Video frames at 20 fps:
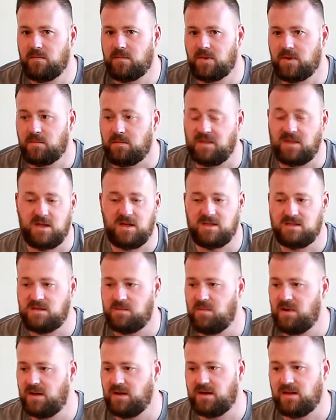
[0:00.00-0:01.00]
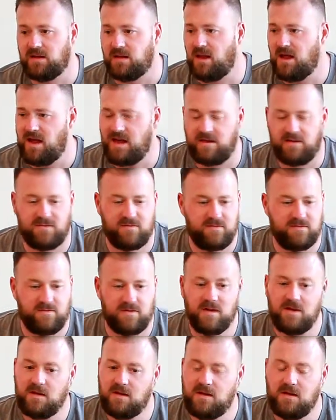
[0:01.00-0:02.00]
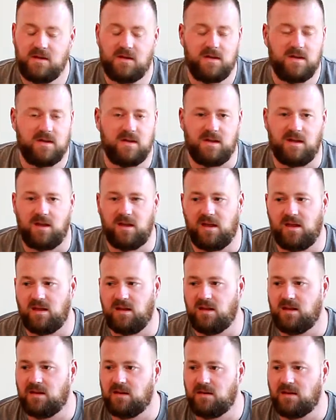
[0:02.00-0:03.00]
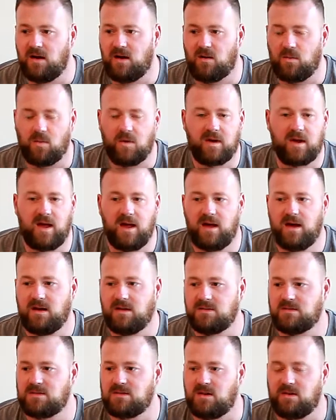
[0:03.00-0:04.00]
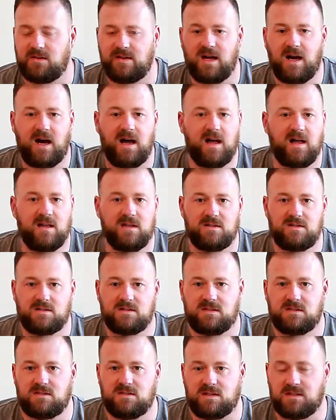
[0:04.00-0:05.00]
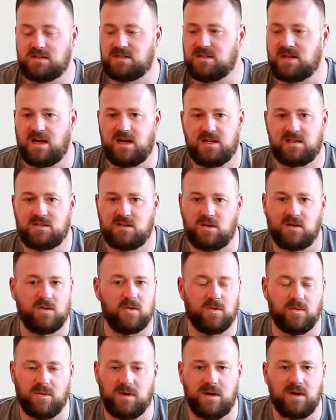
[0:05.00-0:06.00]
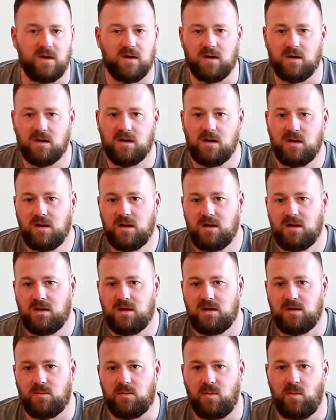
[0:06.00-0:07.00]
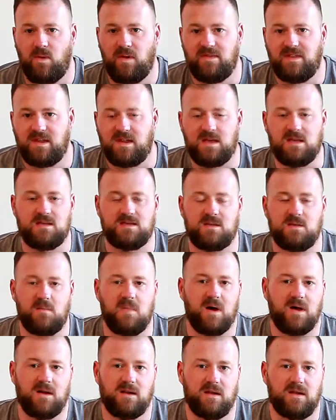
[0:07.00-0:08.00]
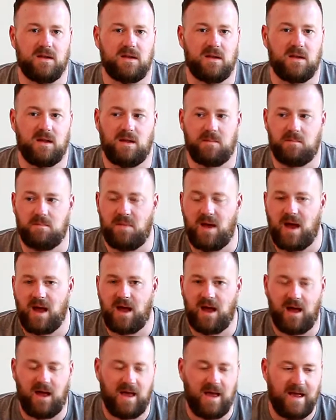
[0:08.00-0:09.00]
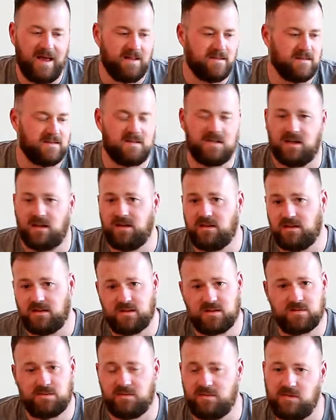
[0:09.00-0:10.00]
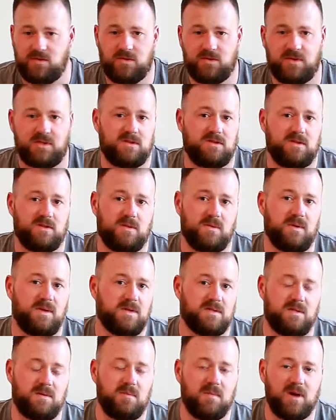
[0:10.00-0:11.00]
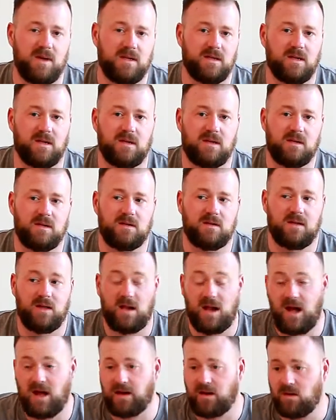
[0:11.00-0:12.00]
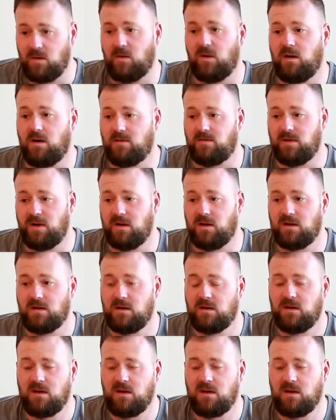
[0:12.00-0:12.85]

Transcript: Could be the easy button in life, in our workouts, our diets, success, our career. We want the easy button. And I hate to tell you this, but there is no easy button that I know of yet.